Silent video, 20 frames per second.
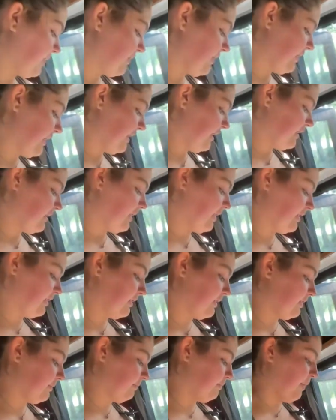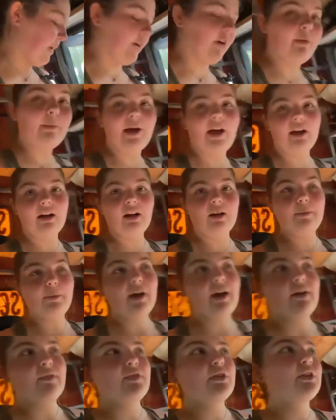sure that it does buckle back up
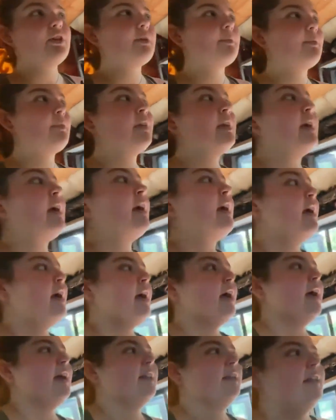after. And